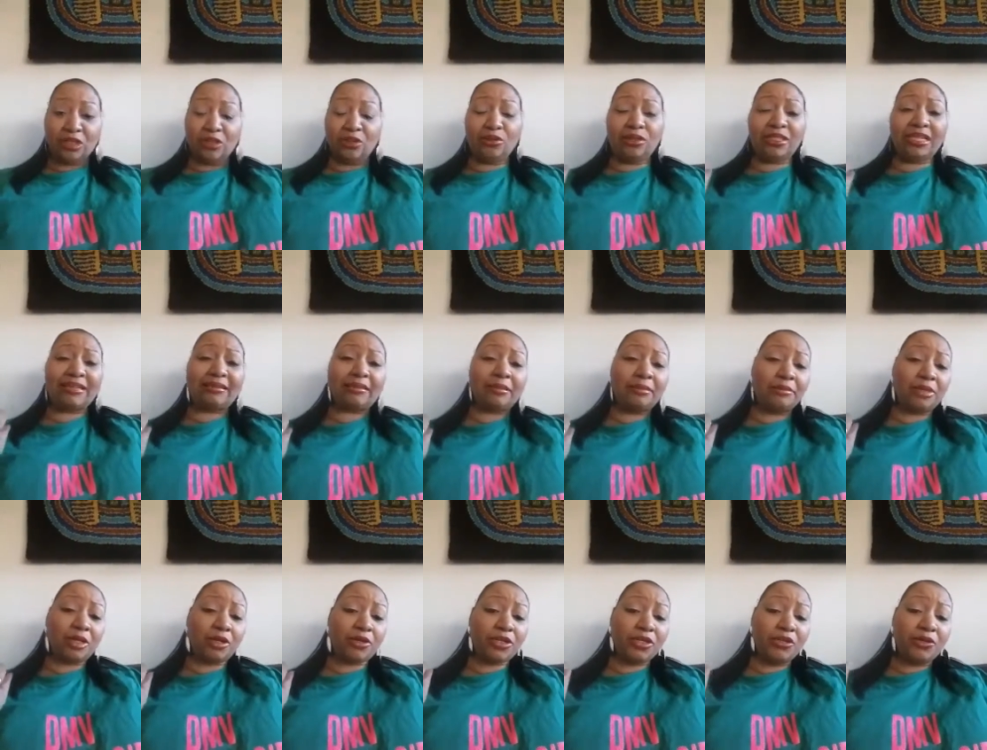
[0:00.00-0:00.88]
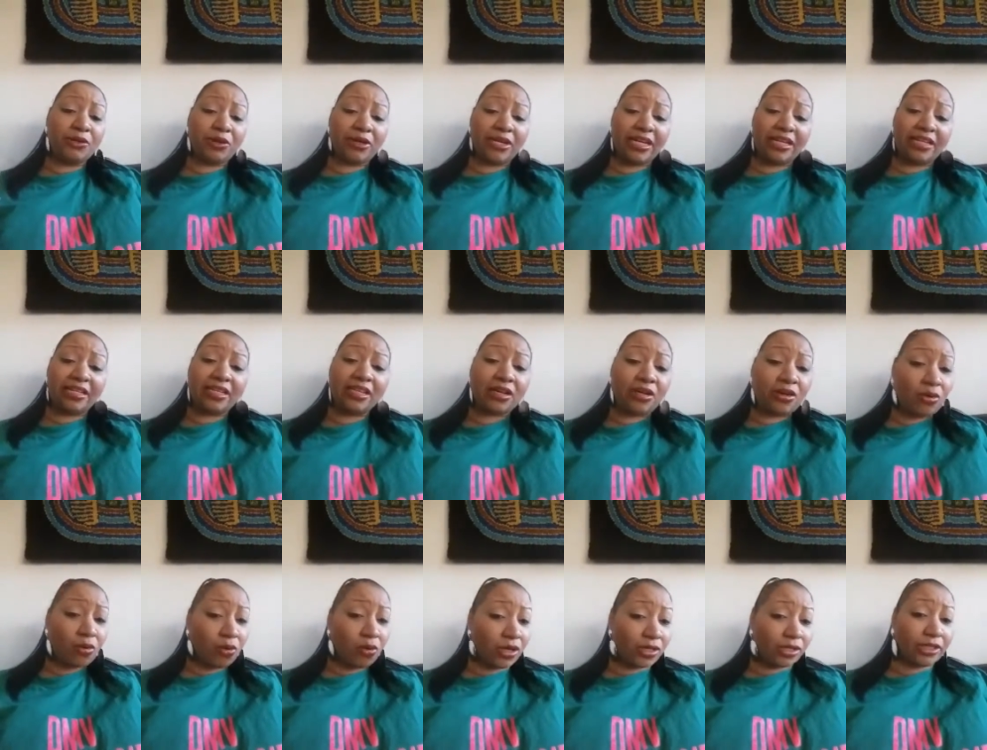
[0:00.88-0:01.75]
You let them know you're in their
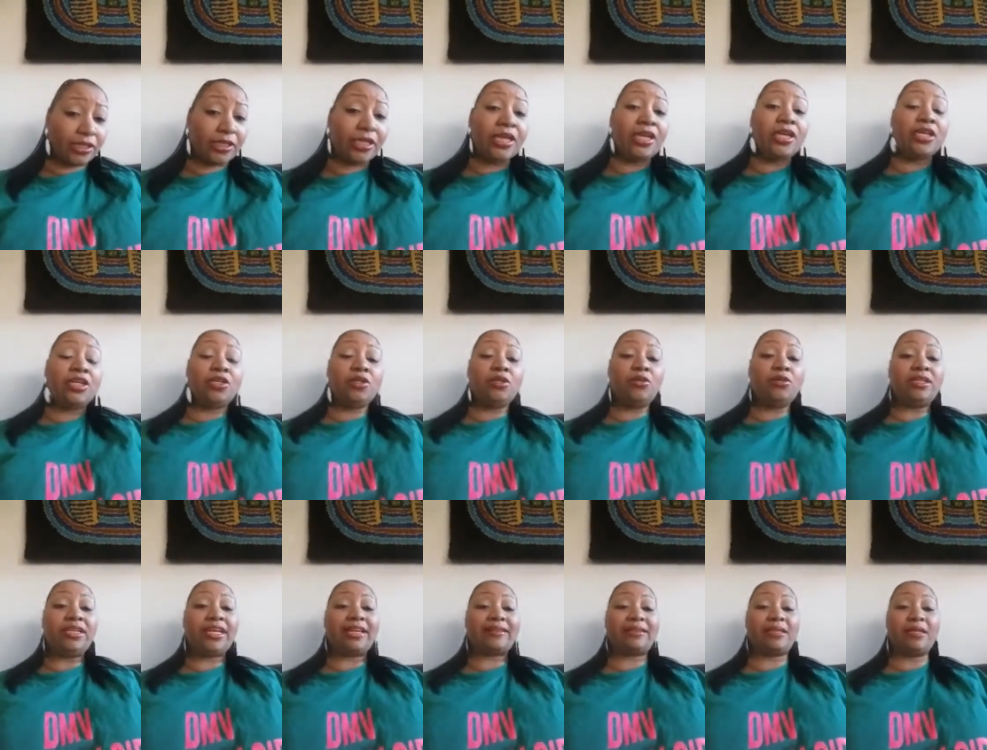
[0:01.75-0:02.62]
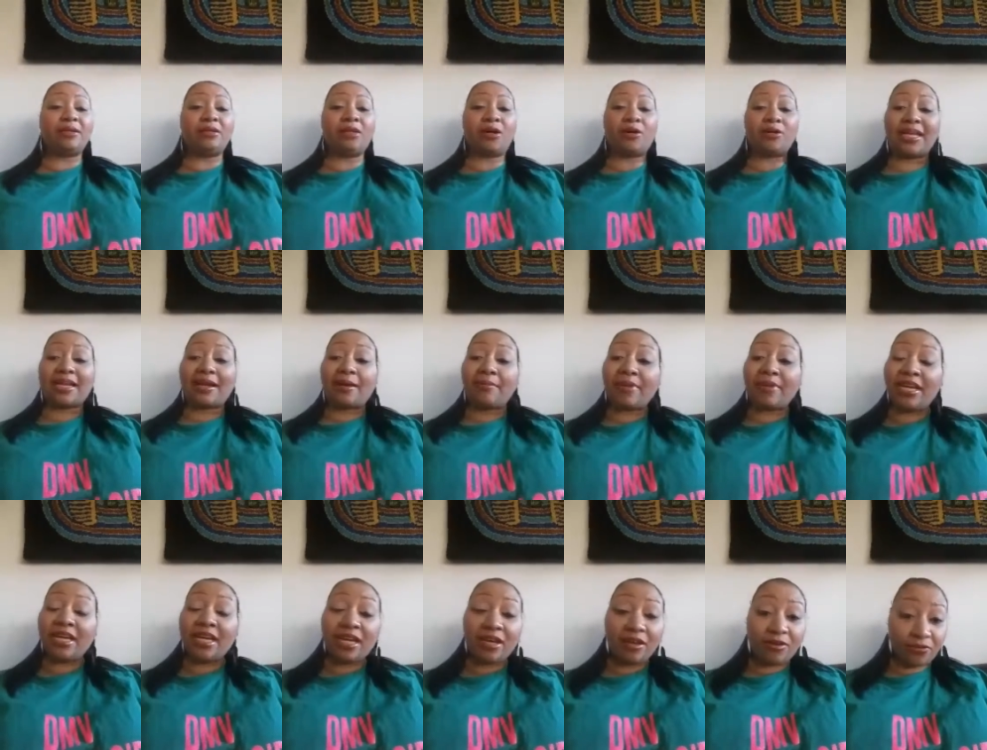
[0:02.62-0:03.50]
corner. You let them know that I'm
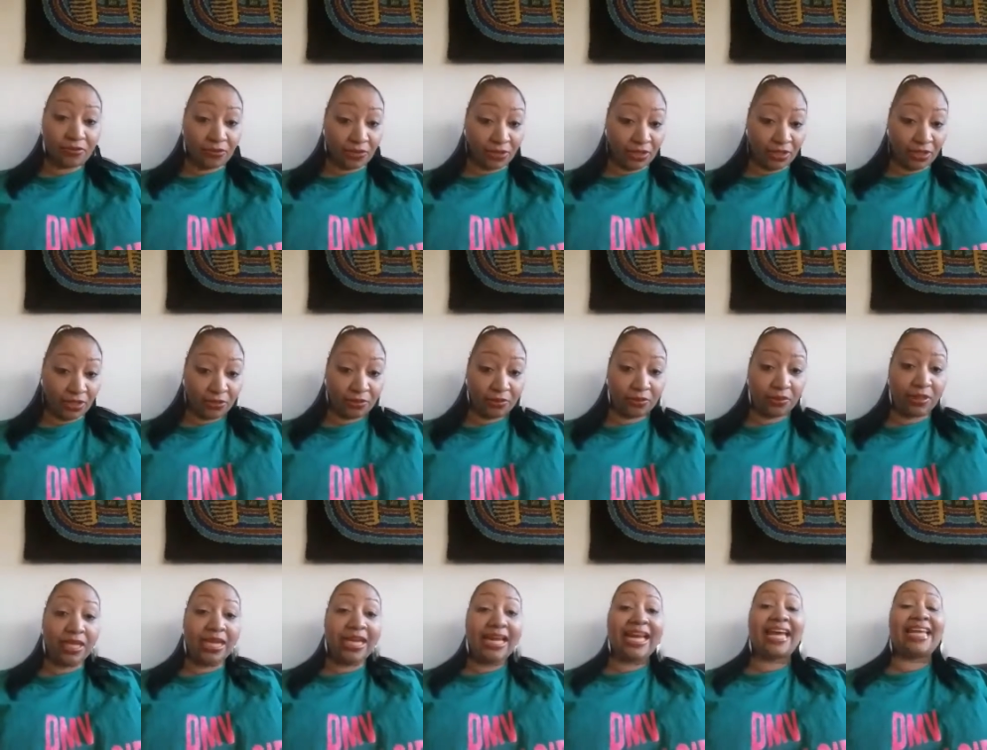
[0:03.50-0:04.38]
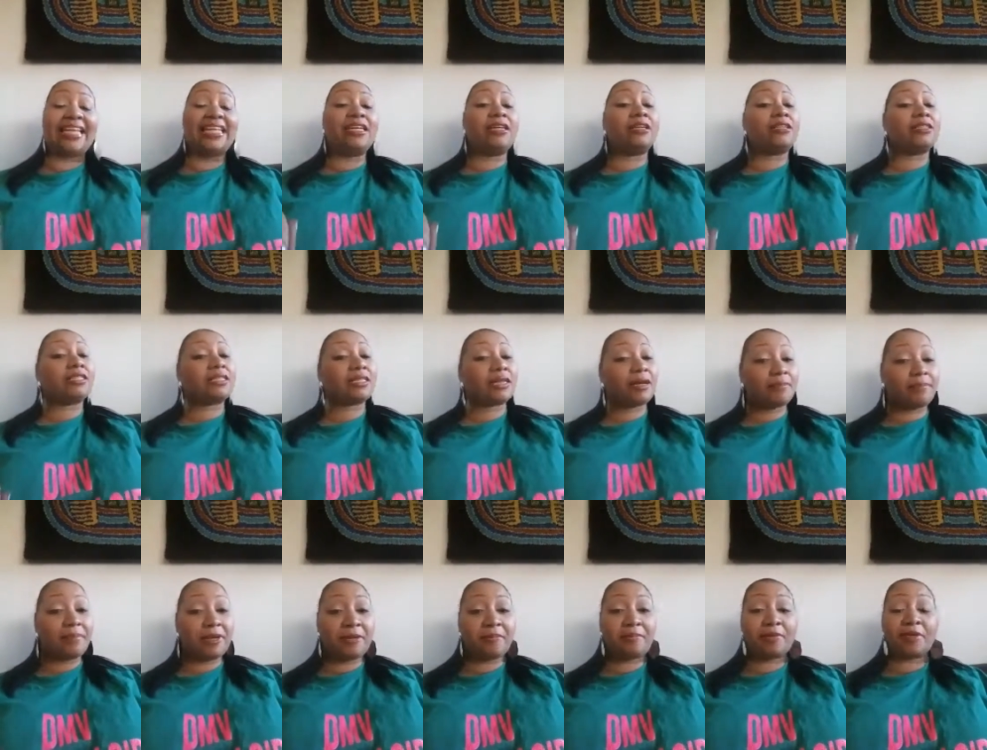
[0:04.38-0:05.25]
here for you. And there are
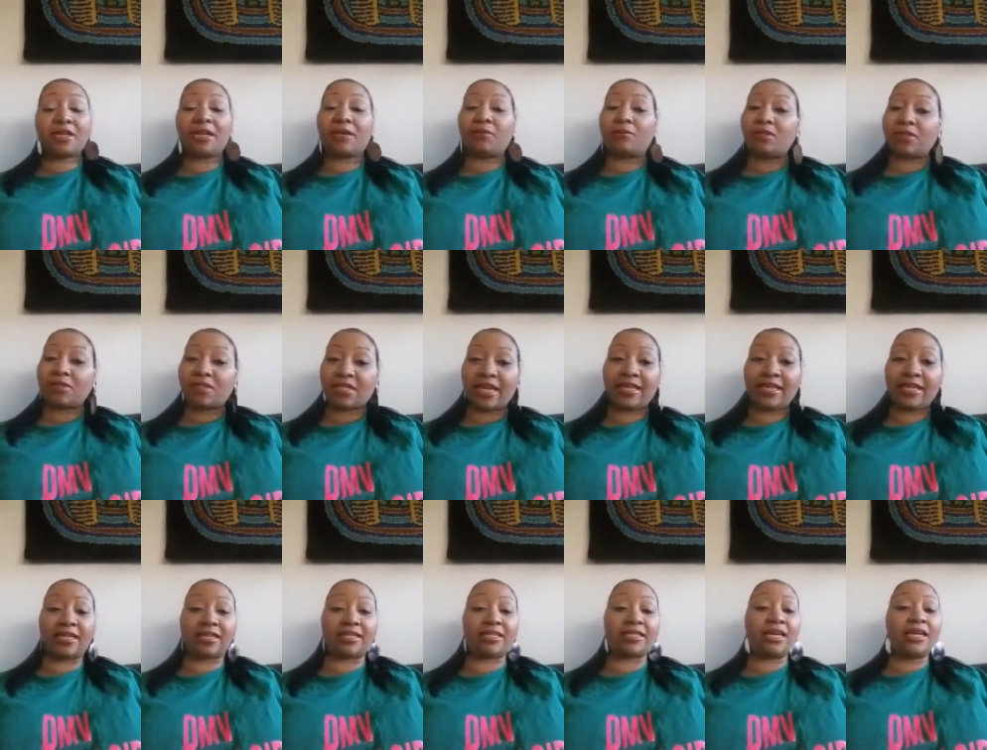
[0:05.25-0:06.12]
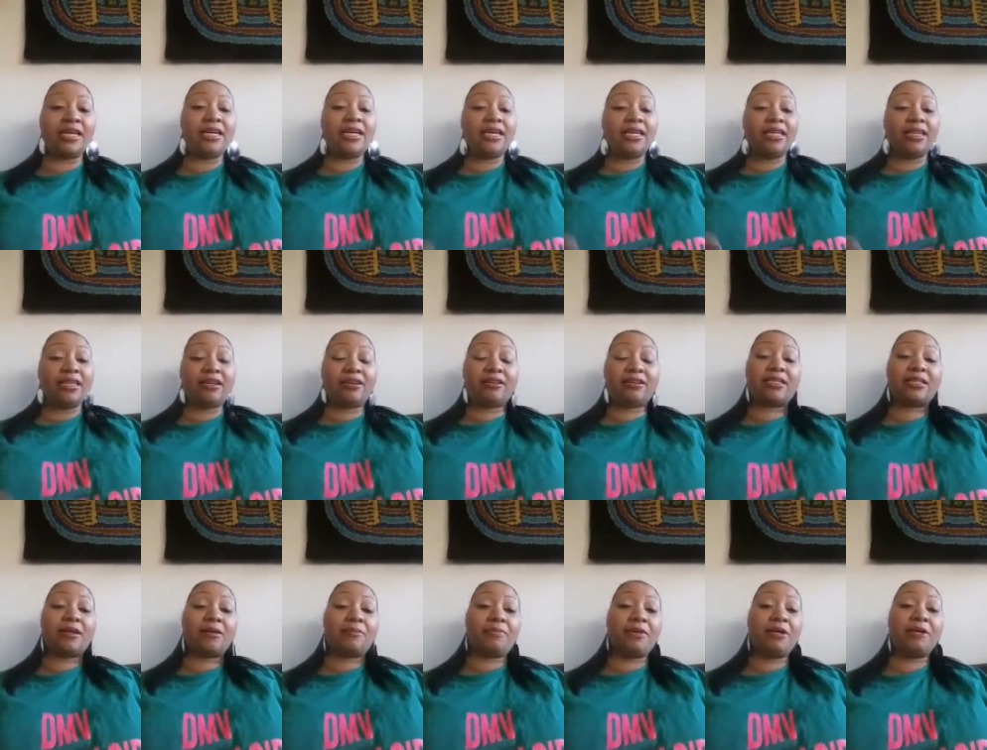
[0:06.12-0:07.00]
some people, and I will say this there are
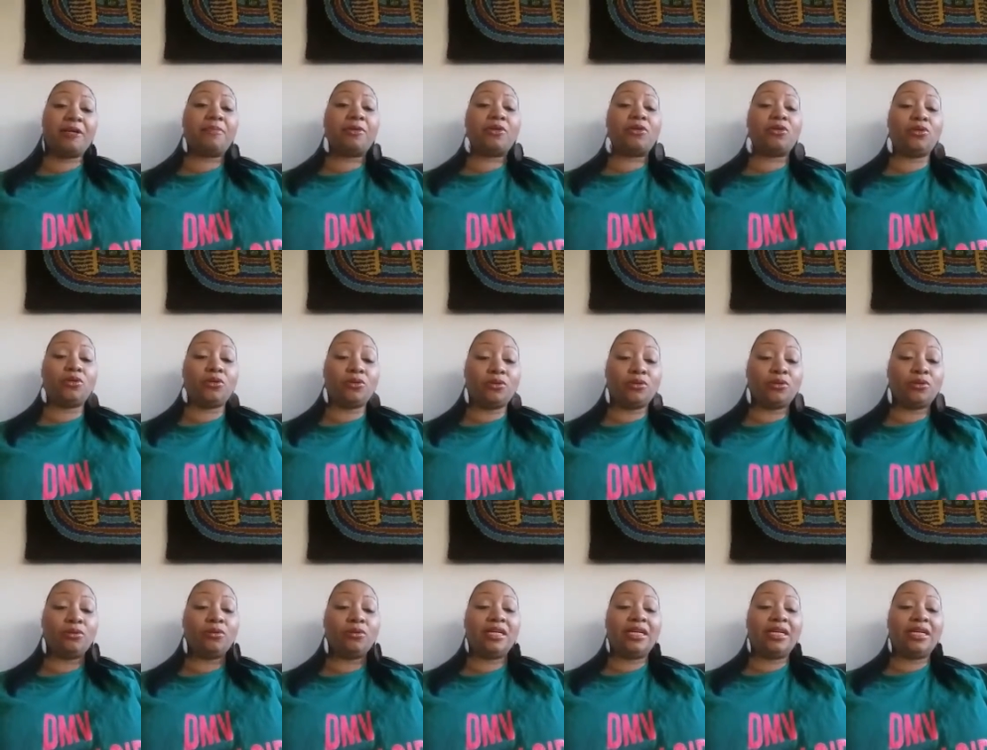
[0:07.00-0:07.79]
some people who